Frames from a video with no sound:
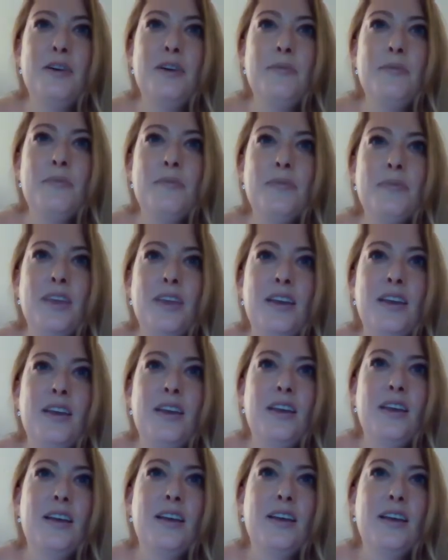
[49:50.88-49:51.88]
And
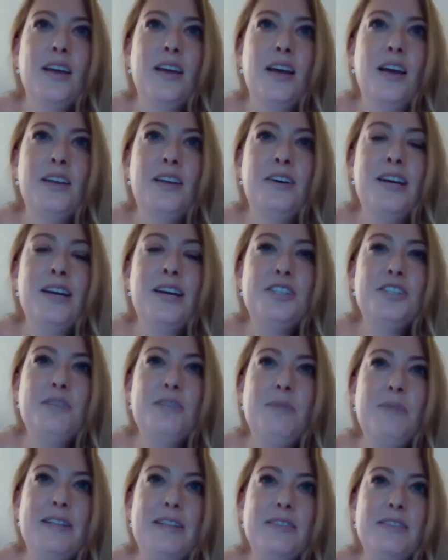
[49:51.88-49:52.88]
I
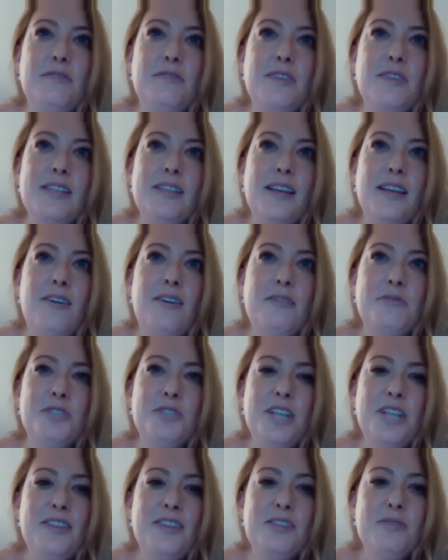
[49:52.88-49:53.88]
actually went to visit, I will
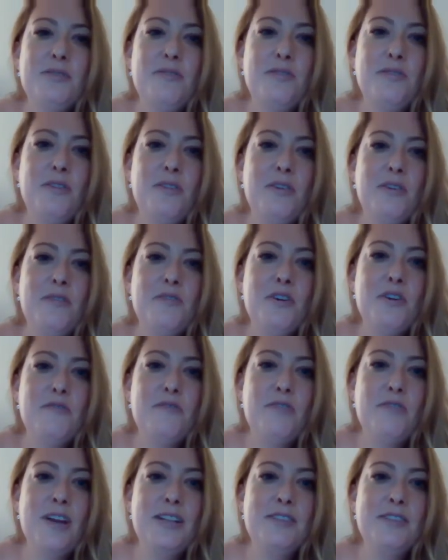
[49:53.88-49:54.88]
share this with you. I've got
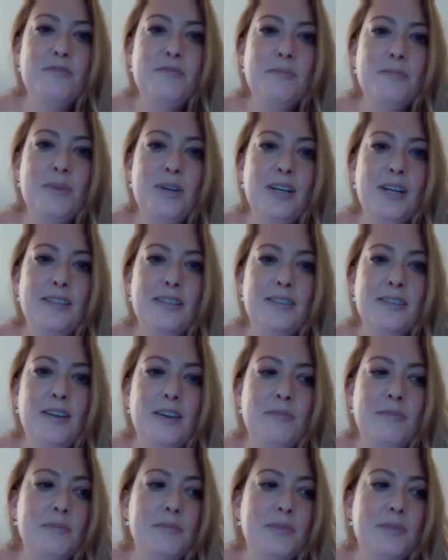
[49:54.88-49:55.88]
a friend of
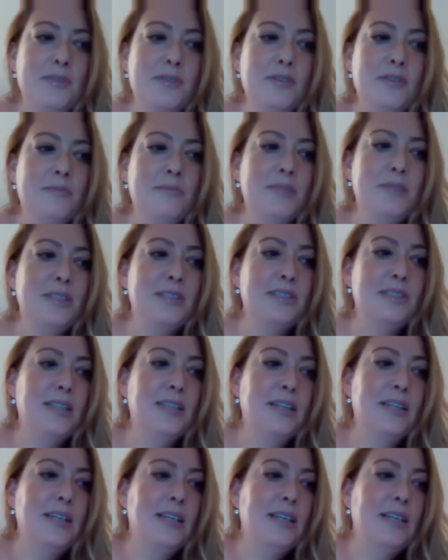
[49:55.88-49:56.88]
mine, Suleiman,
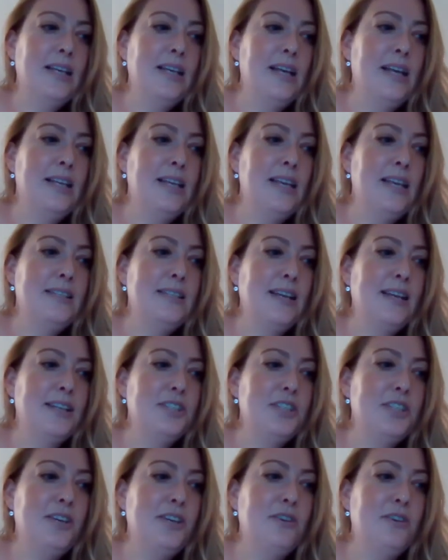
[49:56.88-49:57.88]
and he's
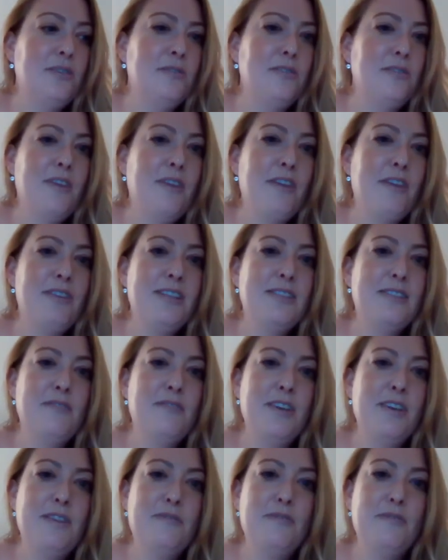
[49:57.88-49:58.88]
actually got a very
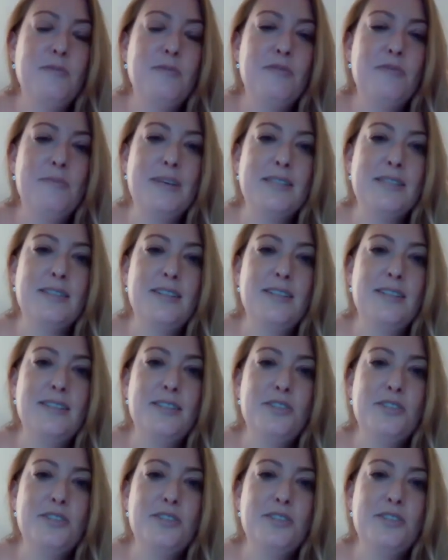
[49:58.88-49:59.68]
severe form of muscular